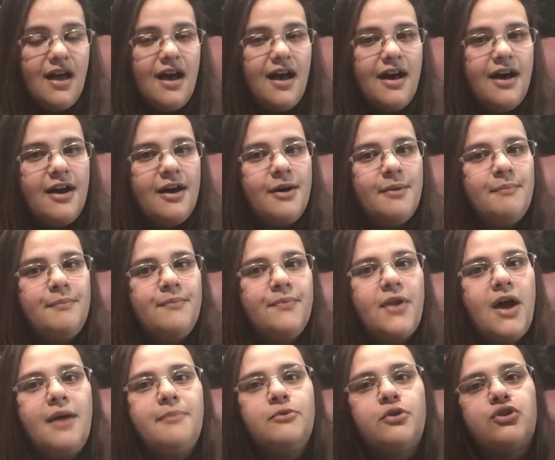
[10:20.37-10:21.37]
I'm
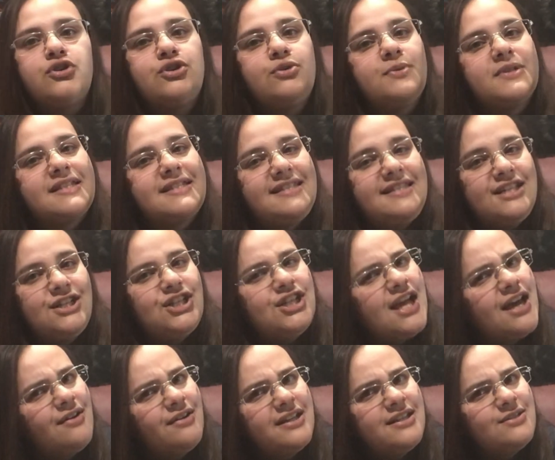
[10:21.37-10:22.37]
not sure what the stitch
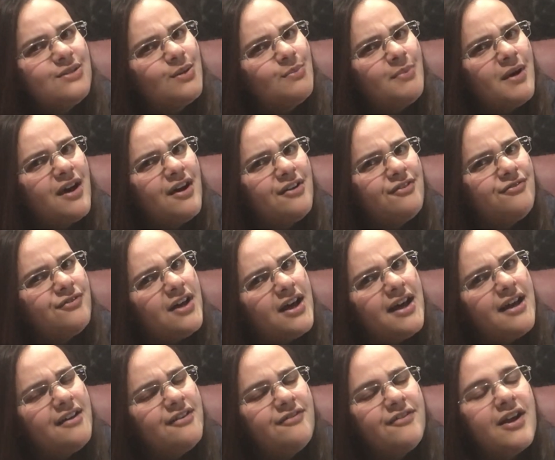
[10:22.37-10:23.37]
count is on part
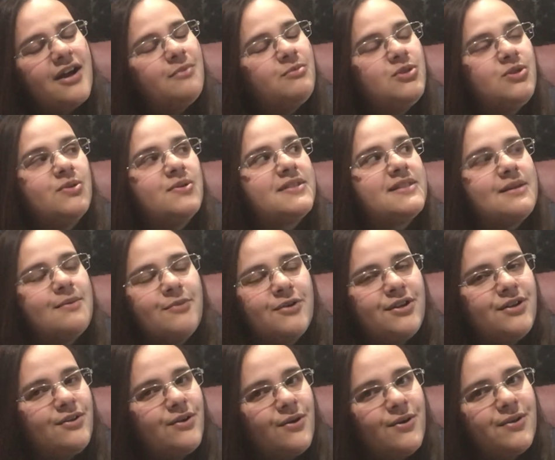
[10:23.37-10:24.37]
5. I'm sure
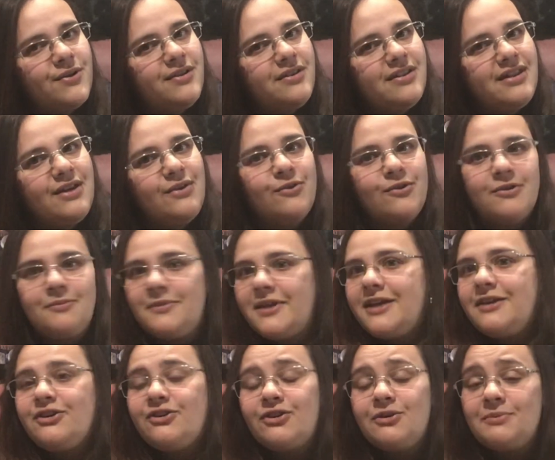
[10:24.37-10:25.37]
someone on the Autumn
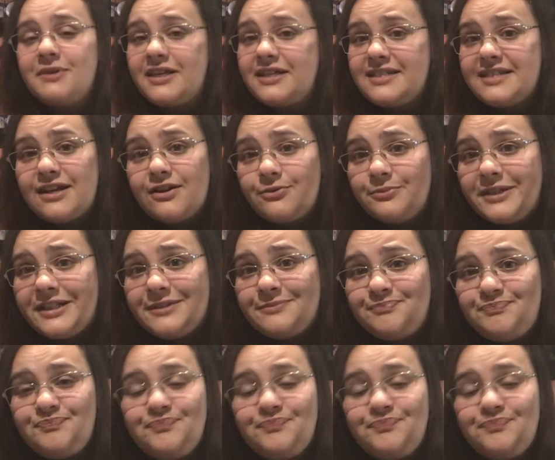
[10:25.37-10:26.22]
Lane group can tell me.